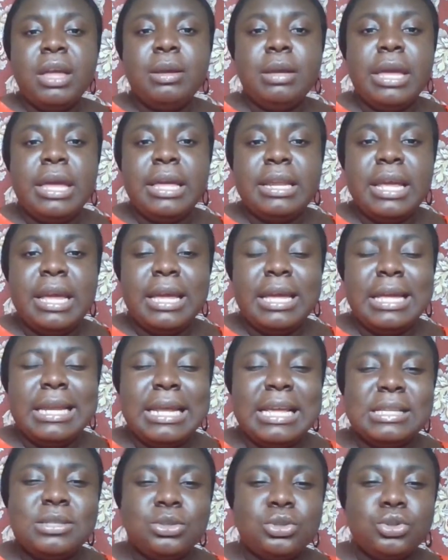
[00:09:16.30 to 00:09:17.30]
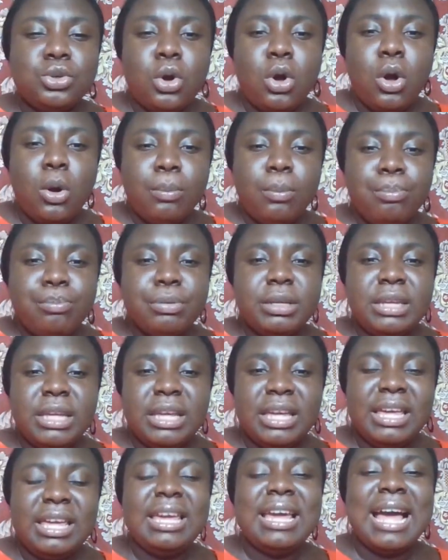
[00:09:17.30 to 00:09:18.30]
In, in his
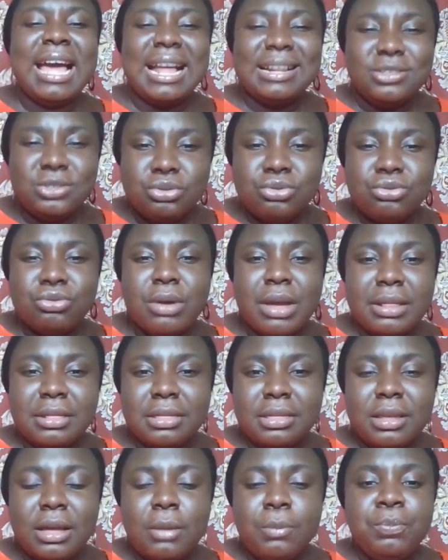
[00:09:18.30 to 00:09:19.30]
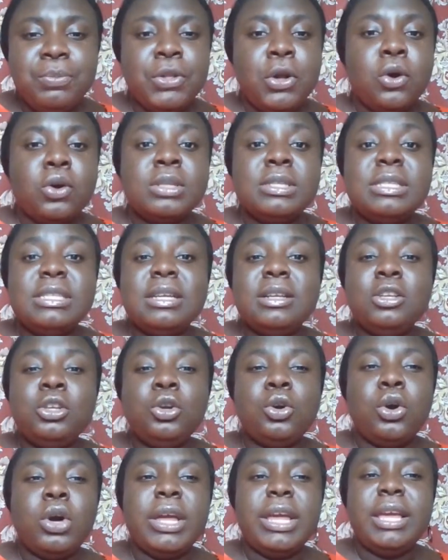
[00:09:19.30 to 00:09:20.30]
company, he had strength. Until
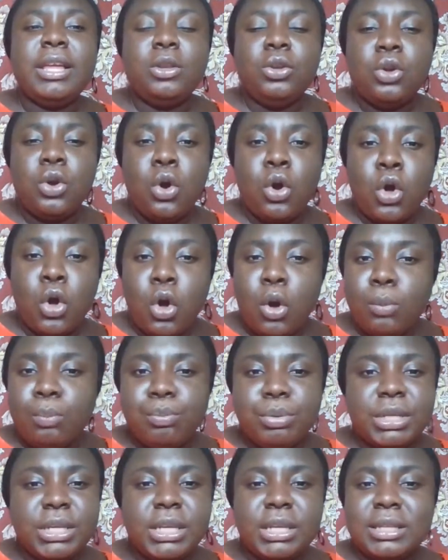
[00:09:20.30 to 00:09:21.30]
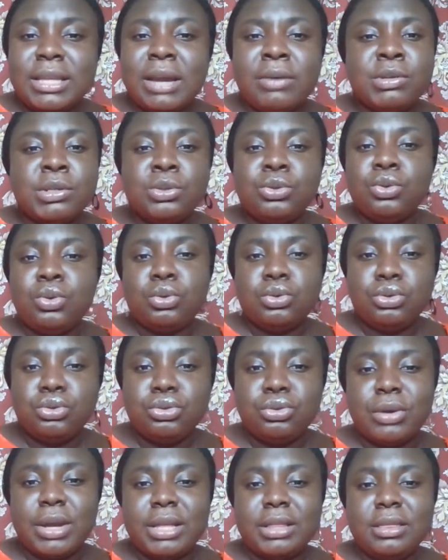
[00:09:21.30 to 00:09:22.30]
you're in your company, there is no
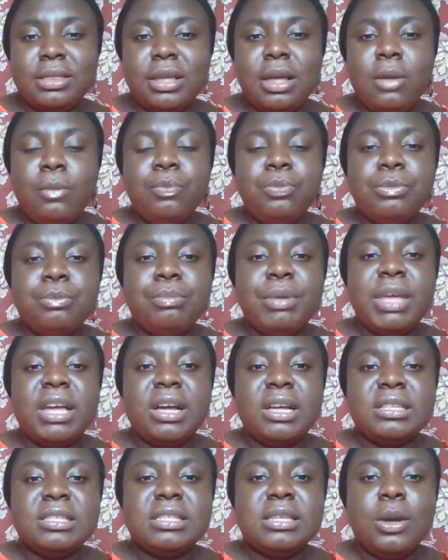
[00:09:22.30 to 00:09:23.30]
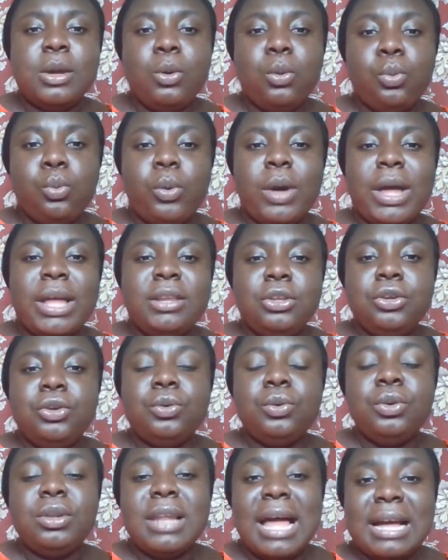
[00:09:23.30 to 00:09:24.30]
strength because when
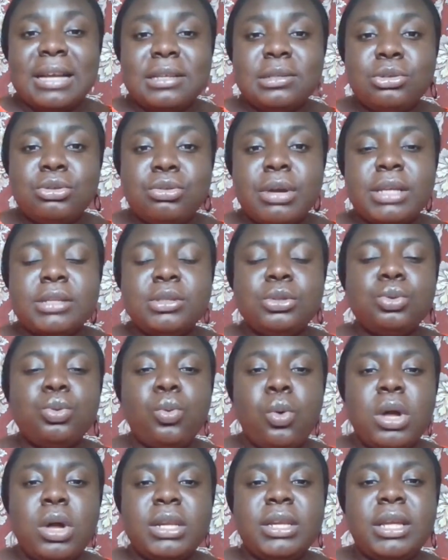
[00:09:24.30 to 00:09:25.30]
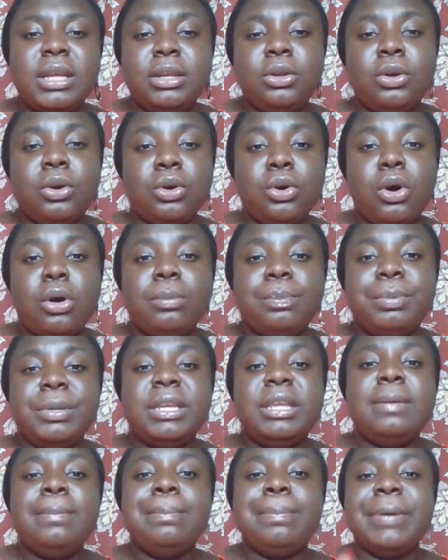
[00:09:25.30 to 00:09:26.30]
you lack strength, one in your
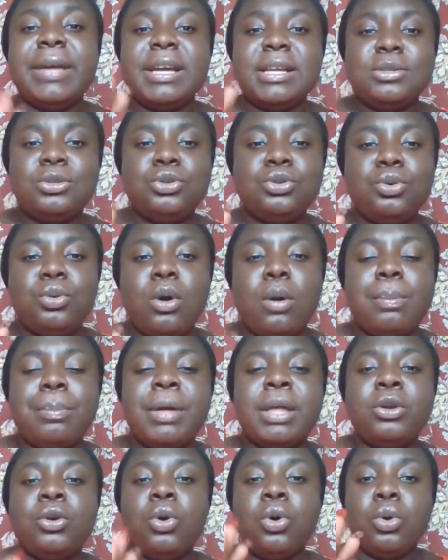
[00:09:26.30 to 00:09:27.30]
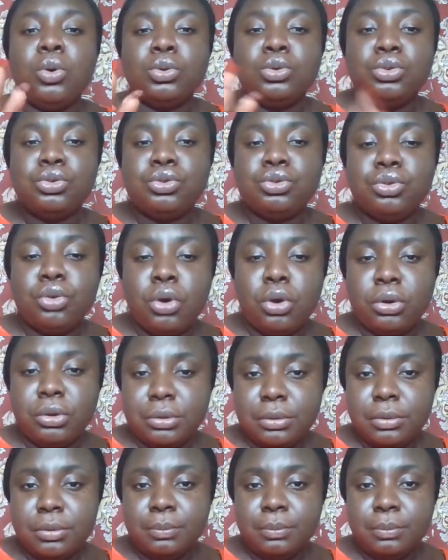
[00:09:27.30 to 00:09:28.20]
company bears you up and holds you on